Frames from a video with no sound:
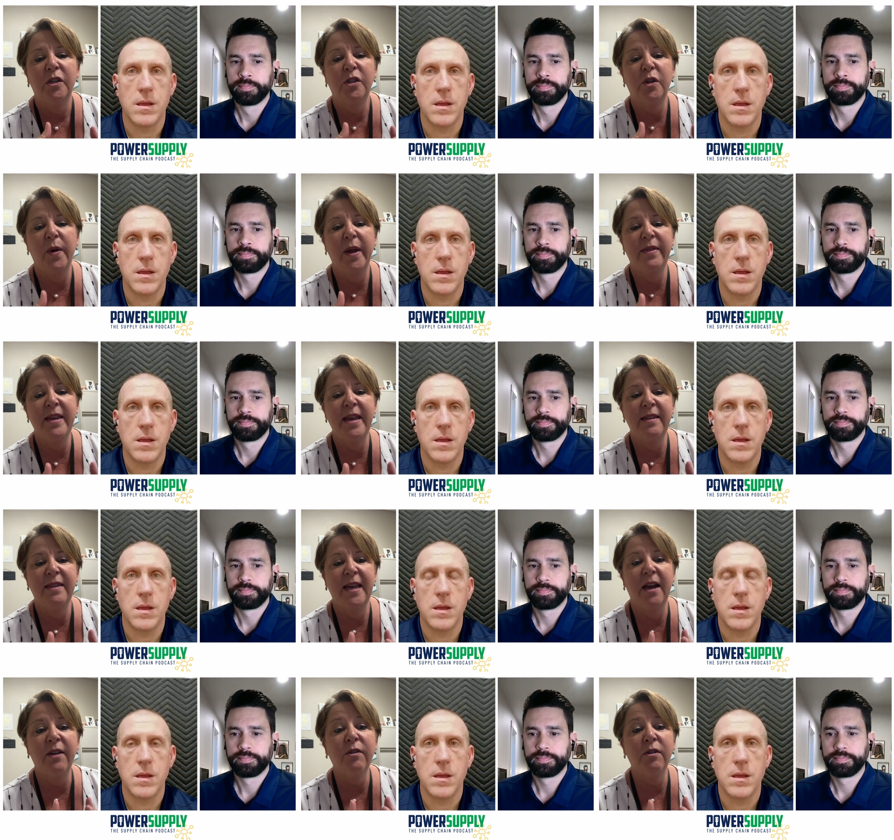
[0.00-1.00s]
Speaker 1: So I think
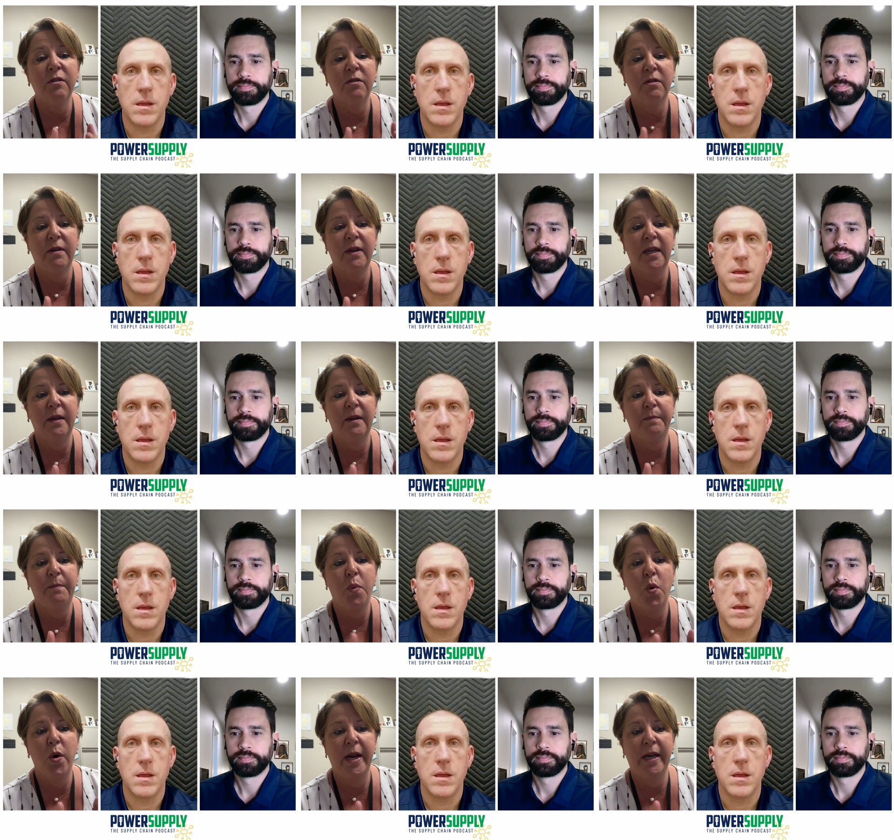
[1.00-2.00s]
the other
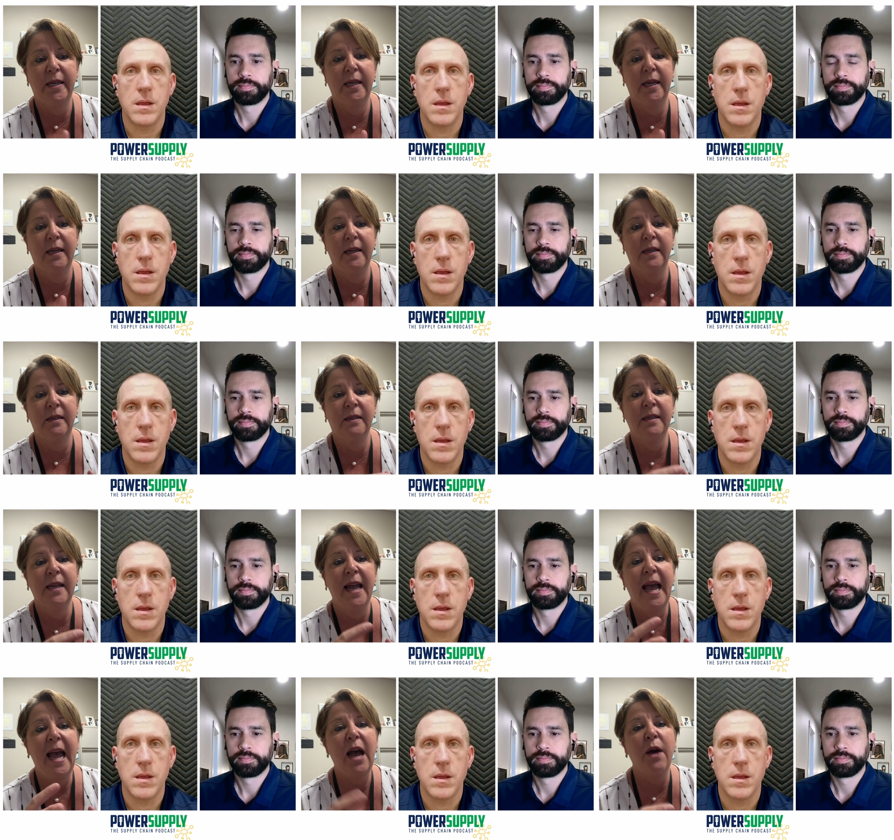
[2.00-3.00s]
point is
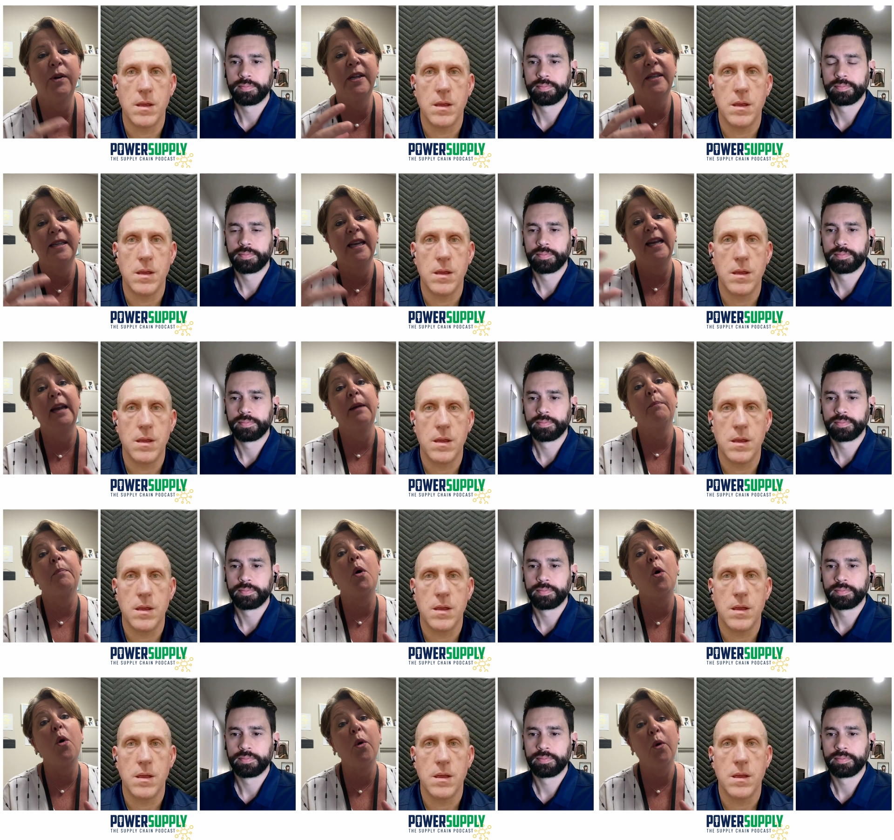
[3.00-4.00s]
how does it get
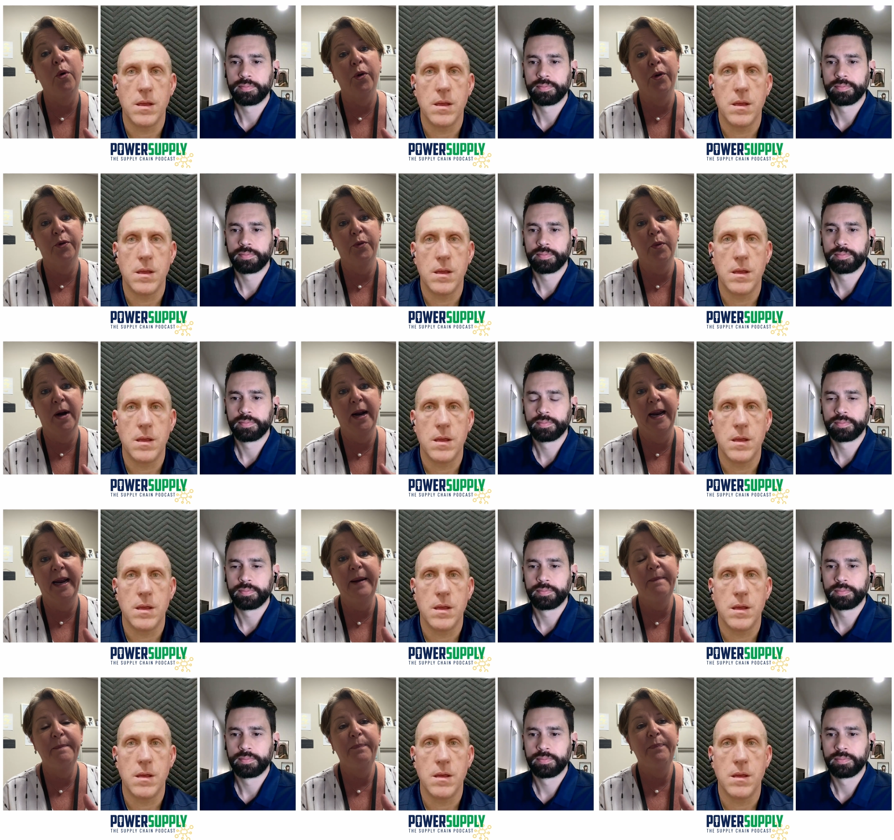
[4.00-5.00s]
pulled,
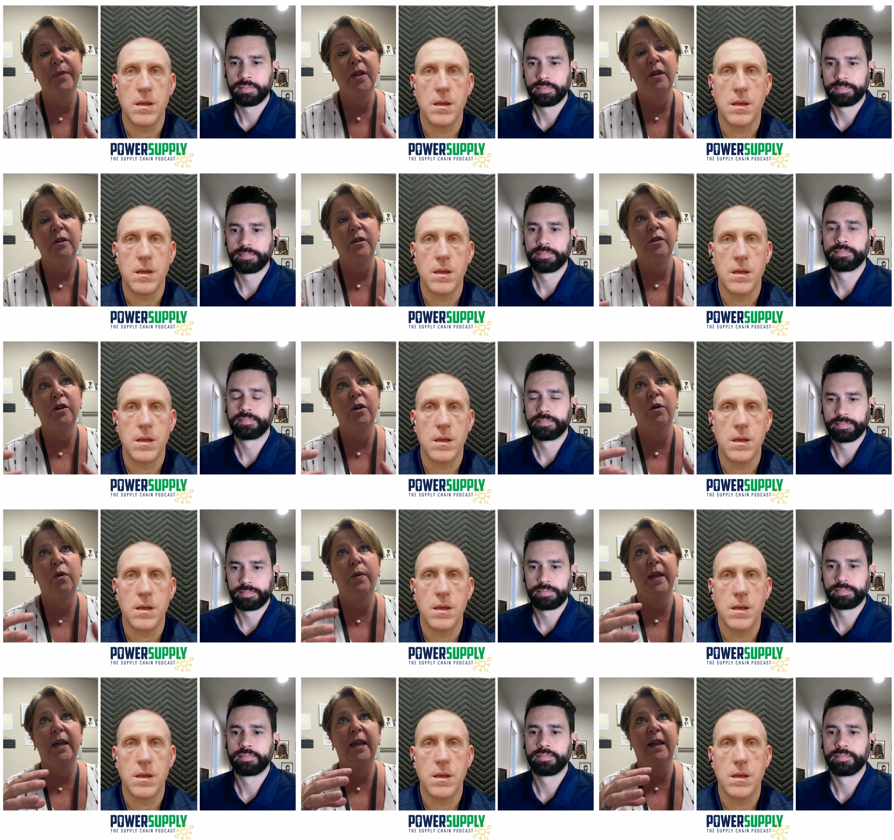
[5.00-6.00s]
right?
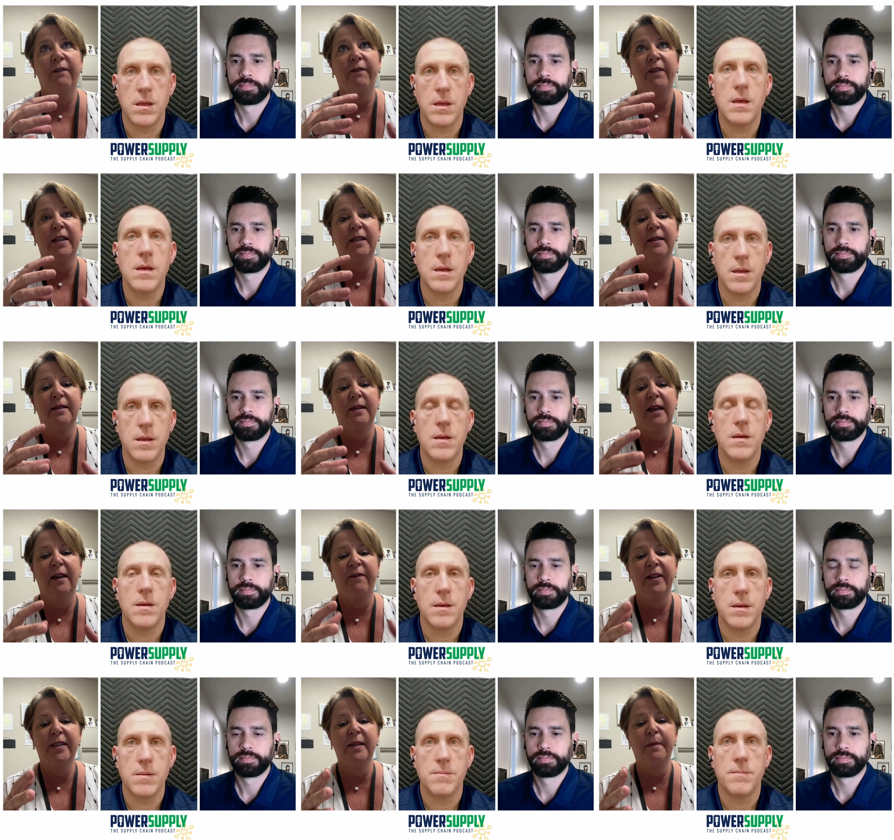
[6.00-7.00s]
So if it's
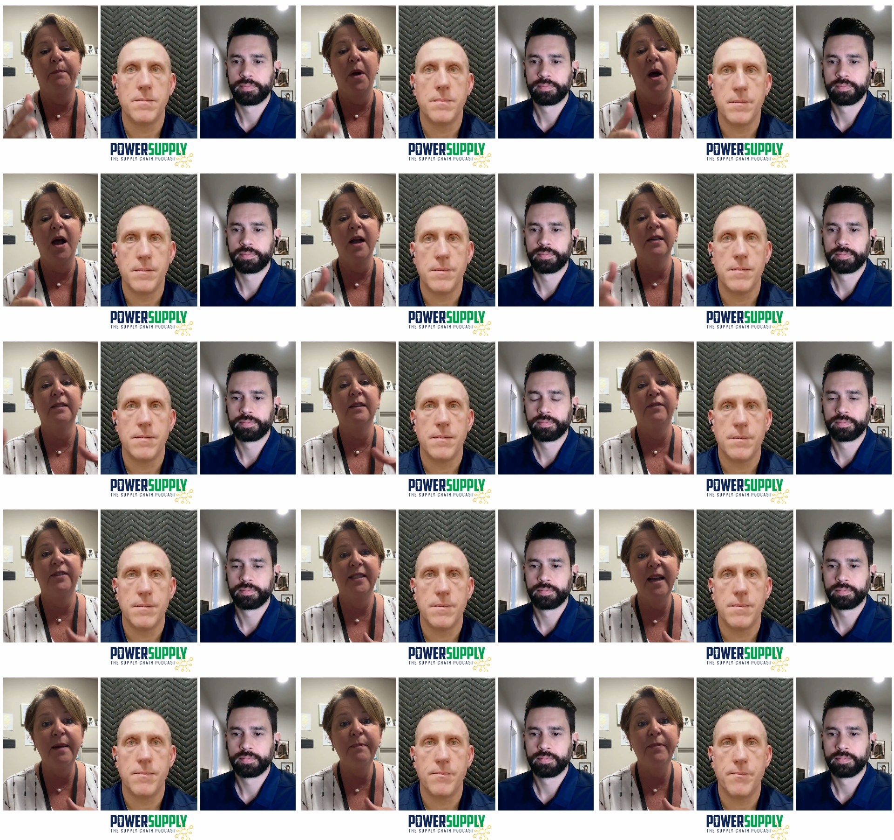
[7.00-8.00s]
if it's a box of
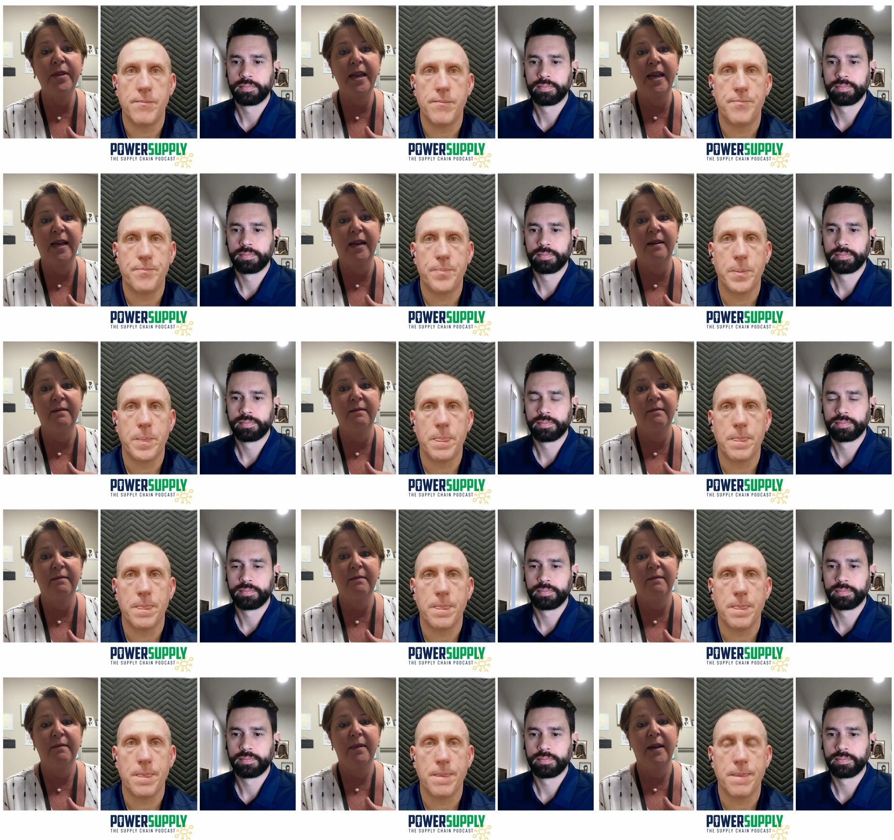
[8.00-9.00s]
something
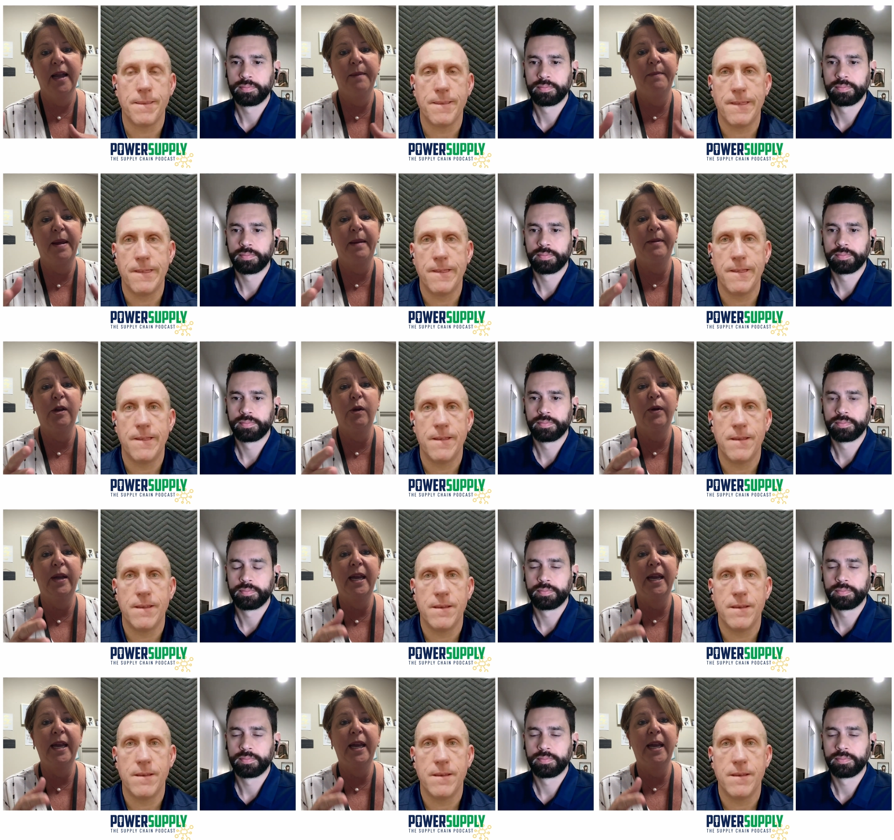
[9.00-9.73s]
and maybe you